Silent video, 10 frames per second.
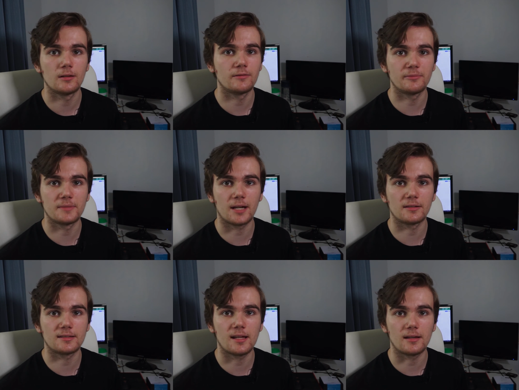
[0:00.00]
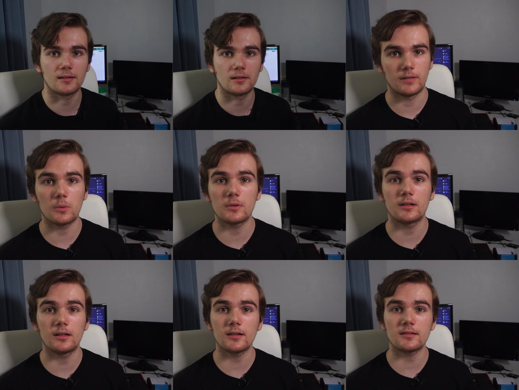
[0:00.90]
from downstairs. Now one of
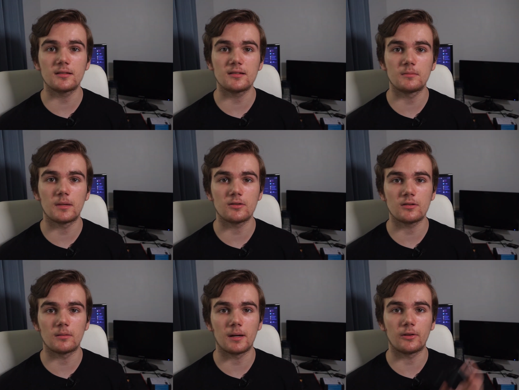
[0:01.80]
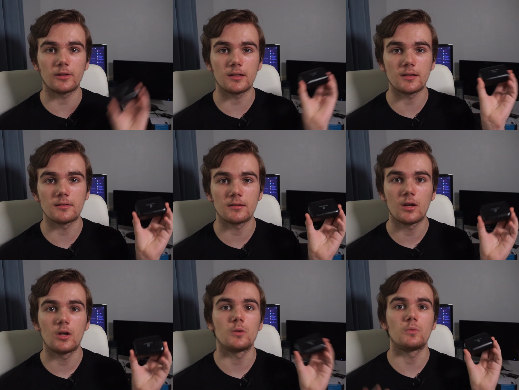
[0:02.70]
the last things to mention about these
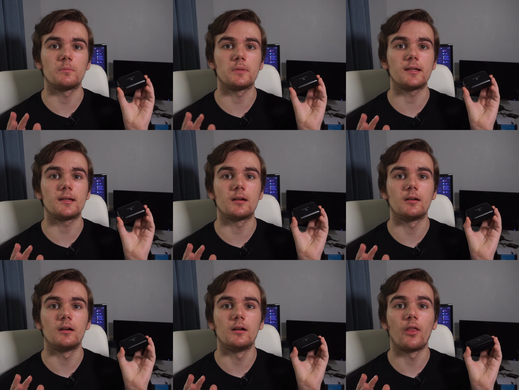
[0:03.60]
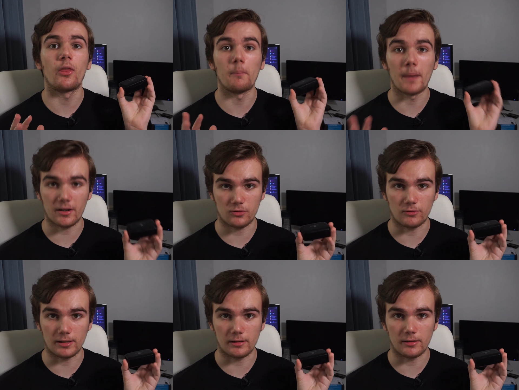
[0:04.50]
would be the
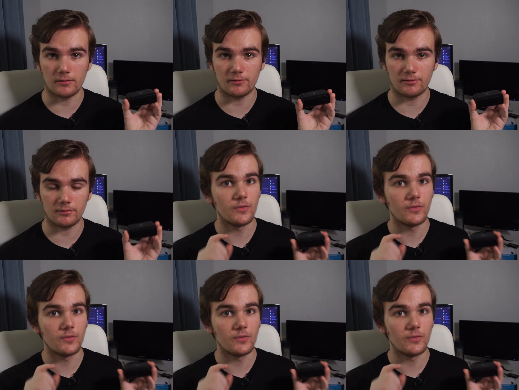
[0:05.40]
battery life.